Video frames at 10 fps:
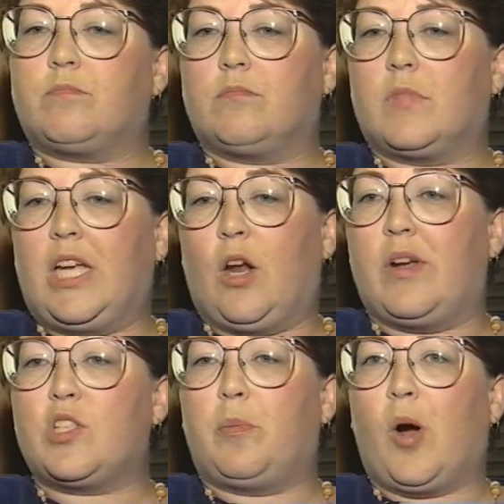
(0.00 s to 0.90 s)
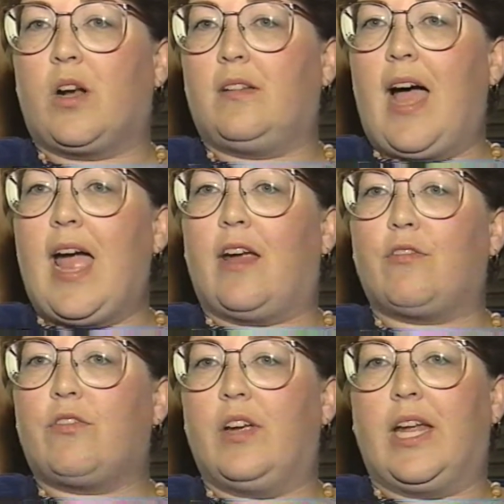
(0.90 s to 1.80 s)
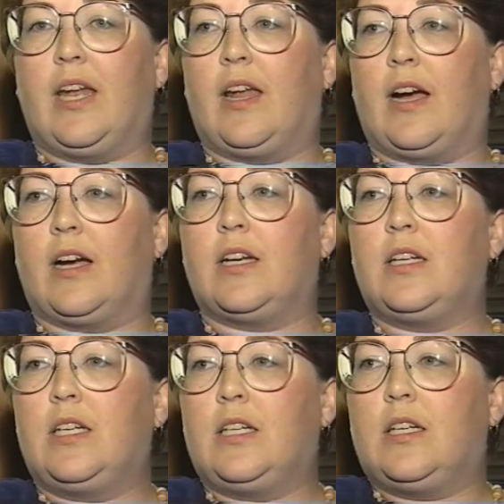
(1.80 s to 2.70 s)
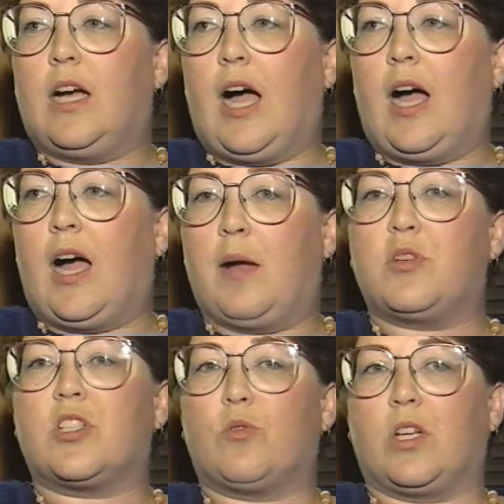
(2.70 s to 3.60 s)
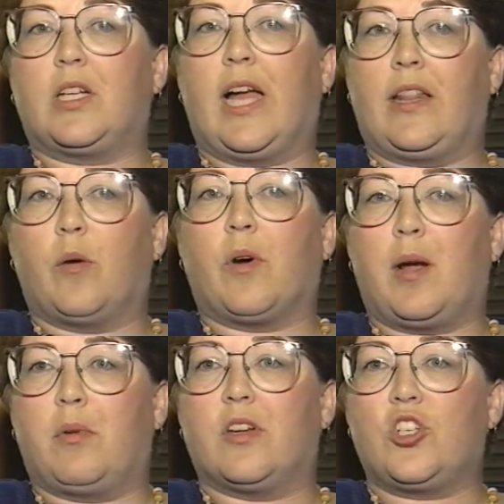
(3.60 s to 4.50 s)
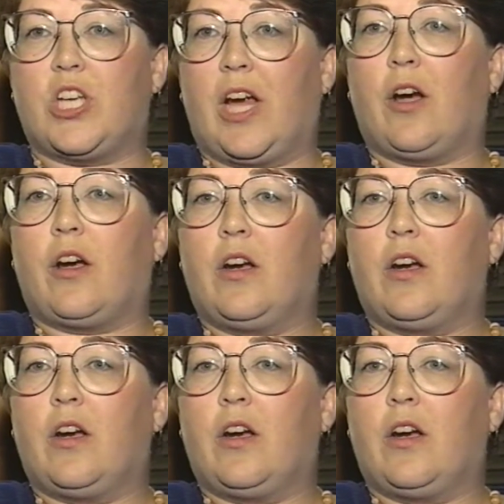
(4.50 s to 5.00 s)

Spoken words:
it's a part of life. And I'm just really glad that we're able to share,